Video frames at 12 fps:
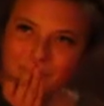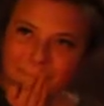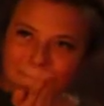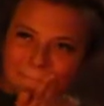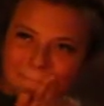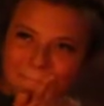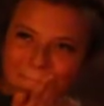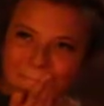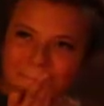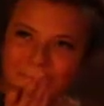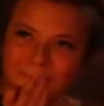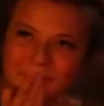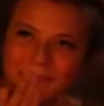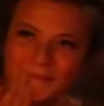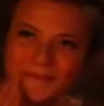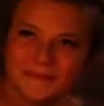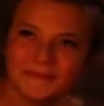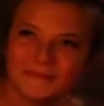
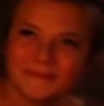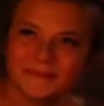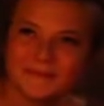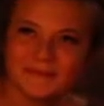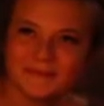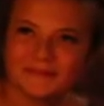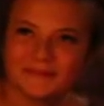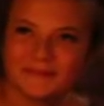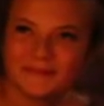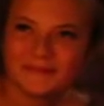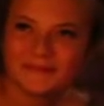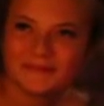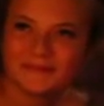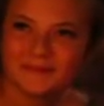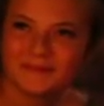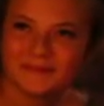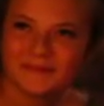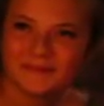
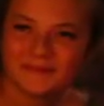No words are spoken by the person on screen.